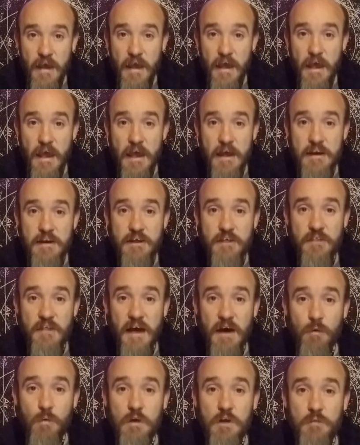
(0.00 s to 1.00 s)
and
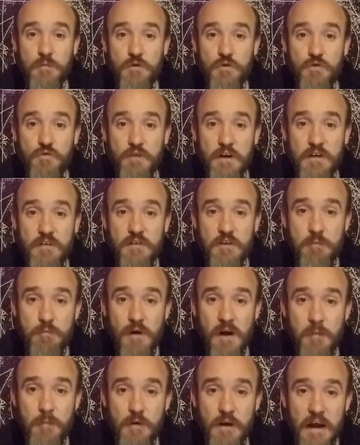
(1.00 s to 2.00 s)
that will help you create the
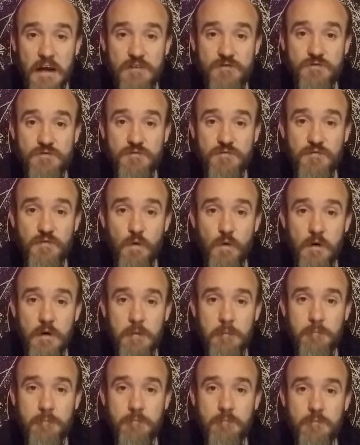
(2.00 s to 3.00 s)
proper astral
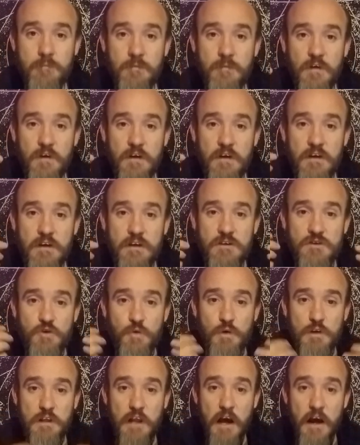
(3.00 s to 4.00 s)
form to
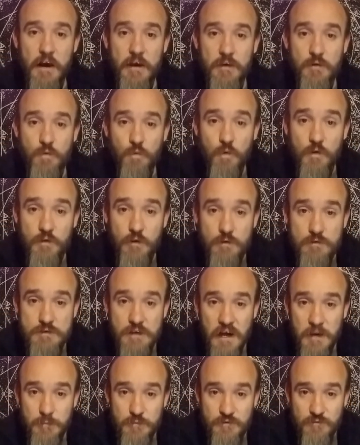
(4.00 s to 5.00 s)
align with those
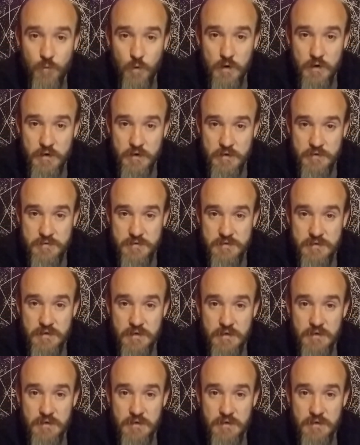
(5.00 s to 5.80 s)
types of workings.